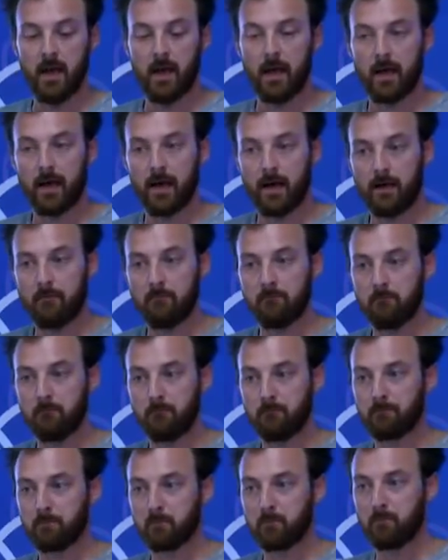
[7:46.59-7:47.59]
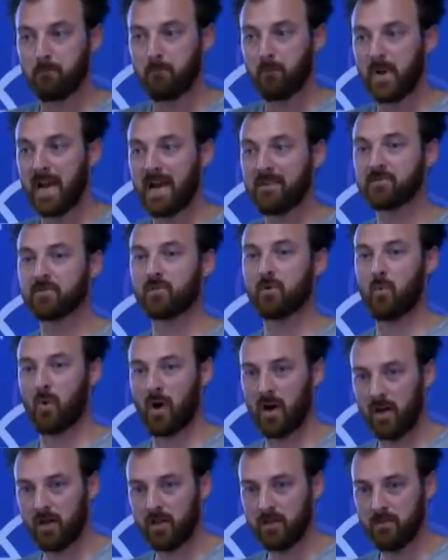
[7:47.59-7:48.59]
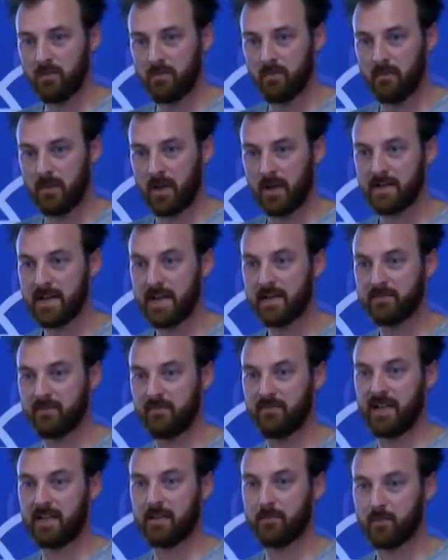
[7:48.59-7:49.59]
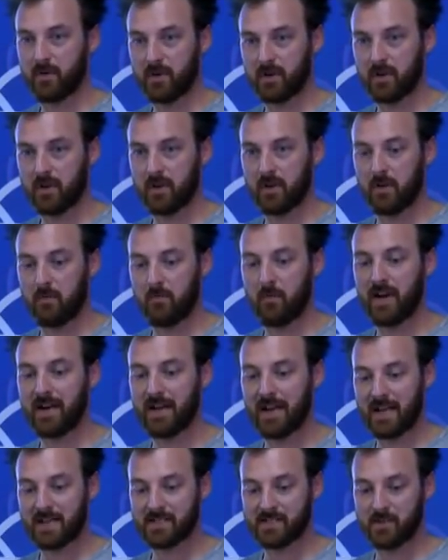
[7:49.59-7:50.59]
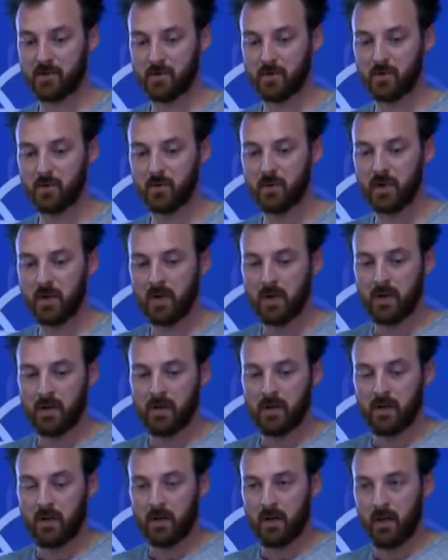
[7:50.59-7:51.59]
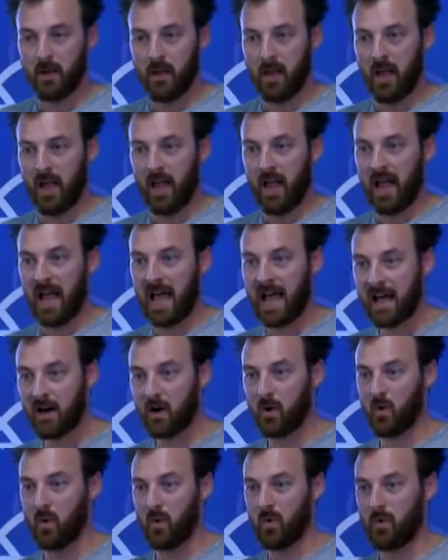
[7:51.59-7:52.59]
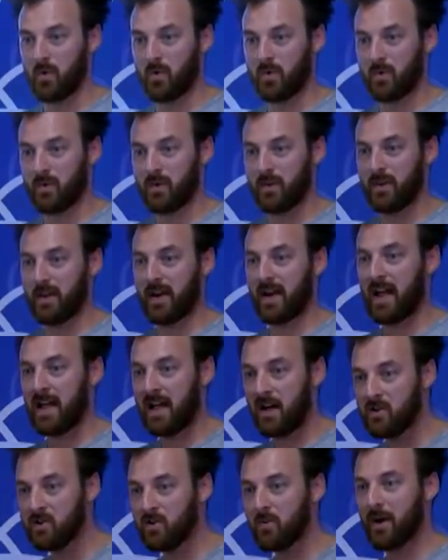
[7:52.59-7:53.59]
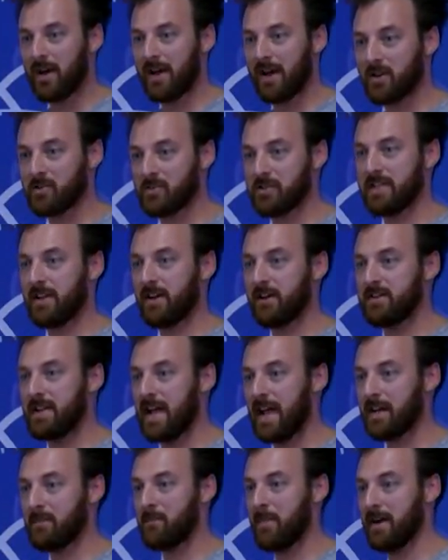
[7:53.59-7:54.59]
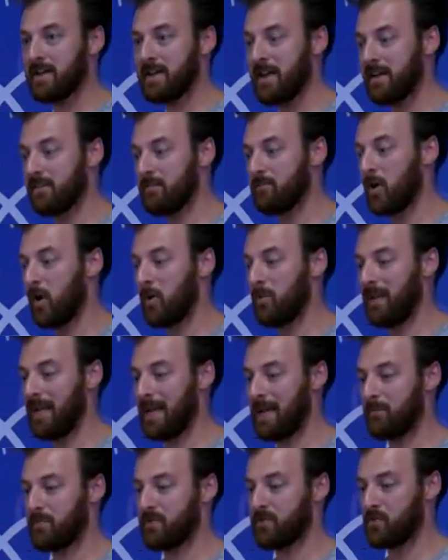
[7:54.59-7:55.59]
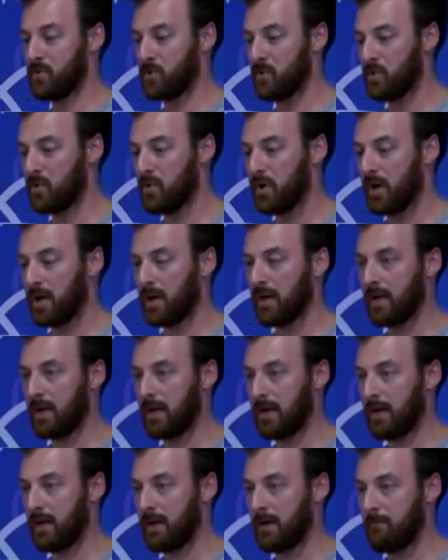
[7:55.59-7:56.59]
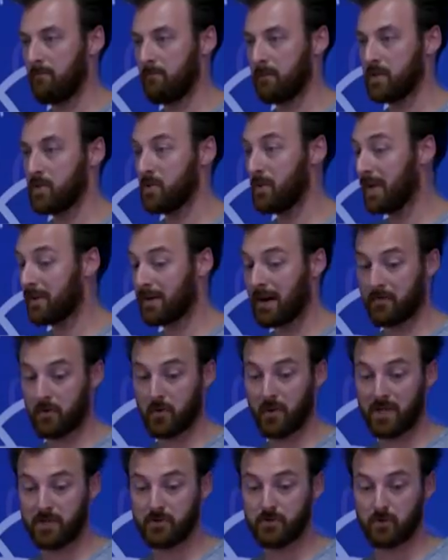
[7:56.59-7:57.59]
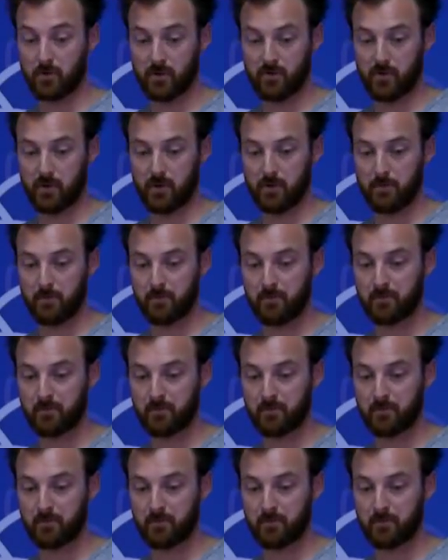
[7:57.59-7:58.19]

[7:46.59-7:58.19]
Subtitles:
But after a while, a native developer might ask you, how? Like, how do I actually connect my native mobile app to a GraphQL server?